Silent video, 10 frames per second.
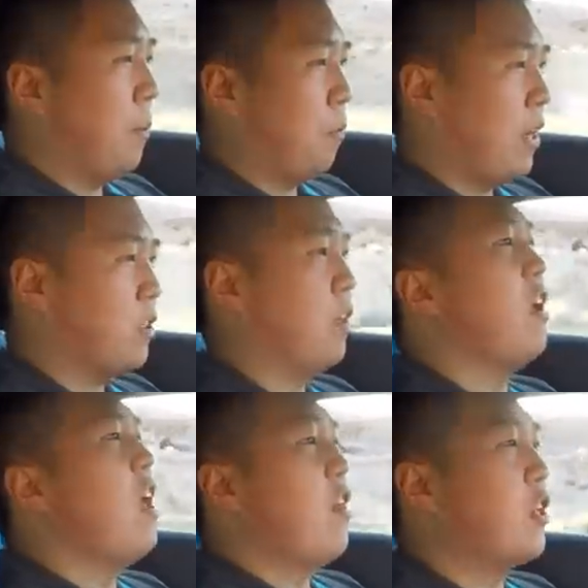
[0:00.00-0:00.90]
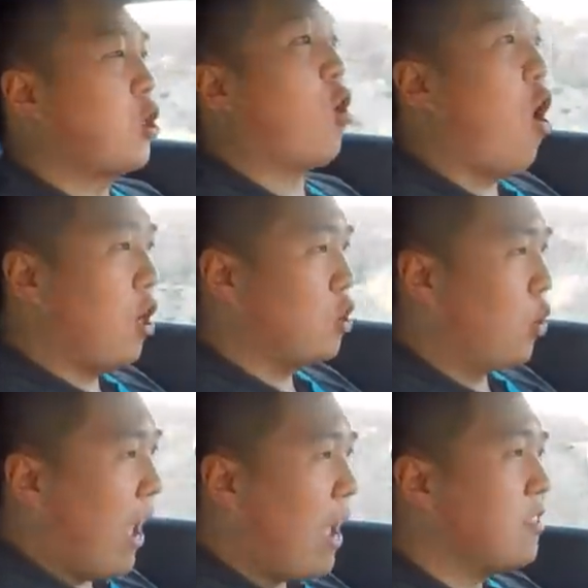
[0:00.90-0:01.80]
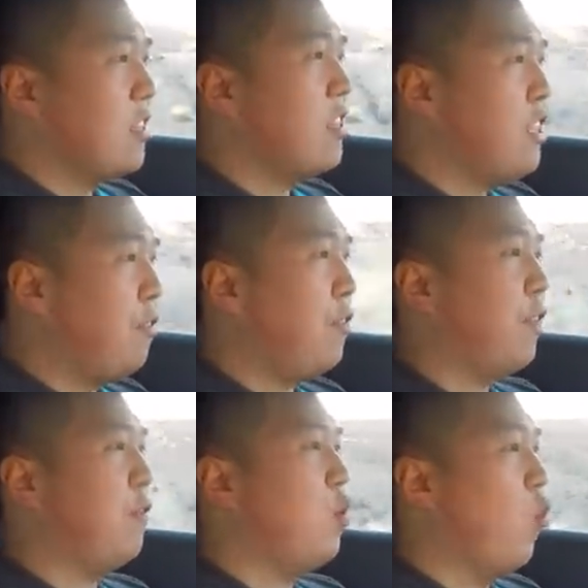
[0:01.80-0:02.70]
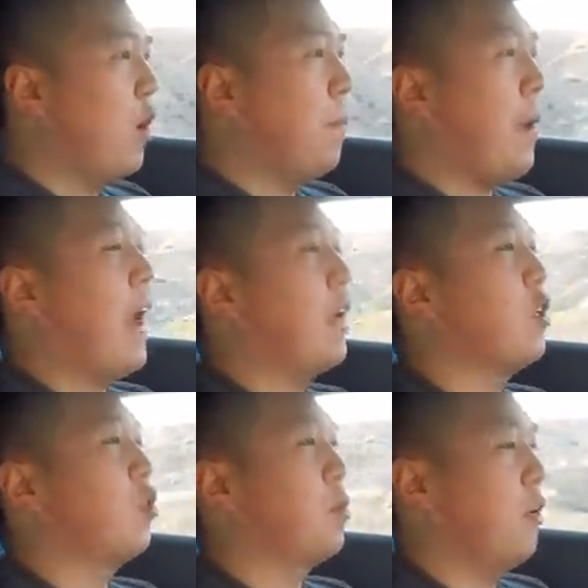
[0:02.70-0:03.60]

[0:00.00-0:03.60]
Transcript: impressive. This car also has the Z51 package, which